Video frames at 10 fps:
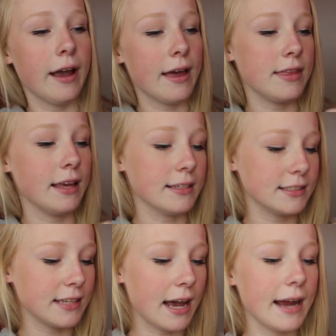And the
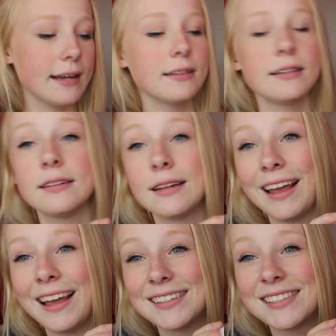inside
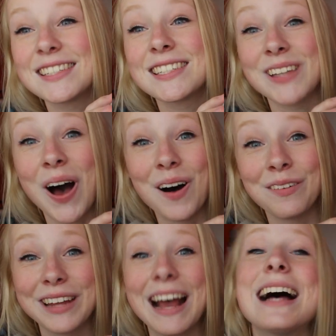is
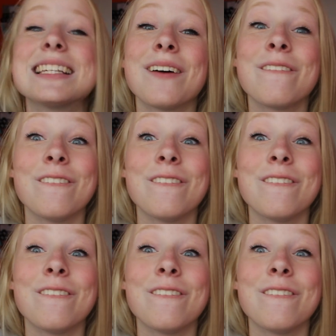soft as a